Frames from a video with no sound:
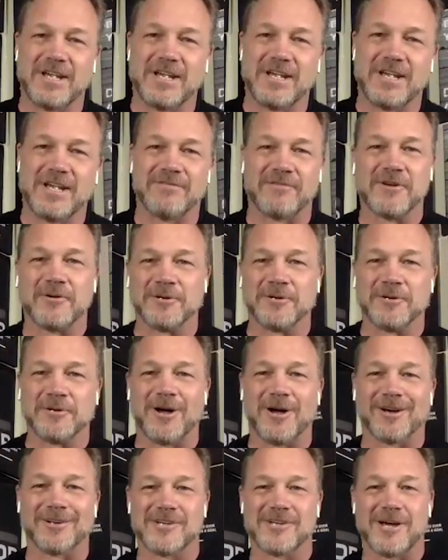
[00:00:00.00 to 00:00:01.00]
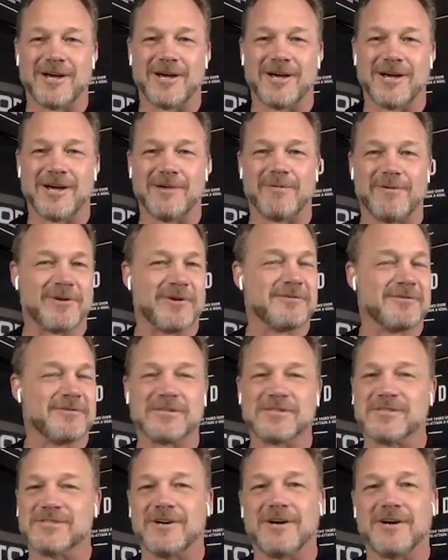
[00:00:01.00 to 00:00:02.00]
Steve, I've known you a long time. I've
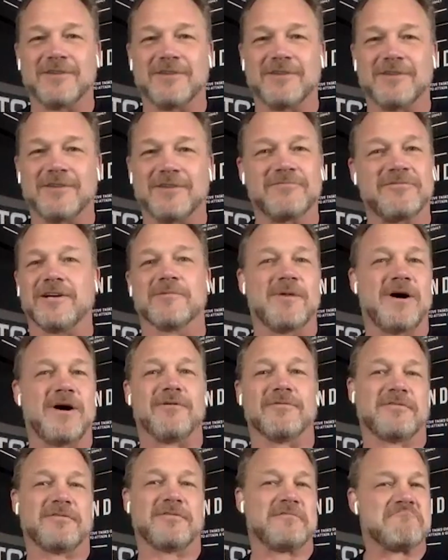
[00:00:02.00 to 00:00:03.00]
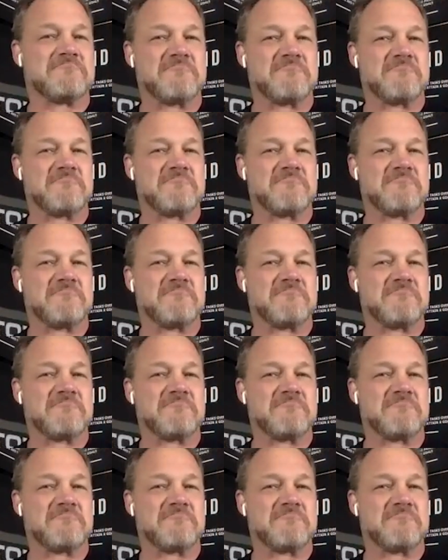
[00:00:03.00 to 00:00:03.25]
heard this stuff out of your mouth,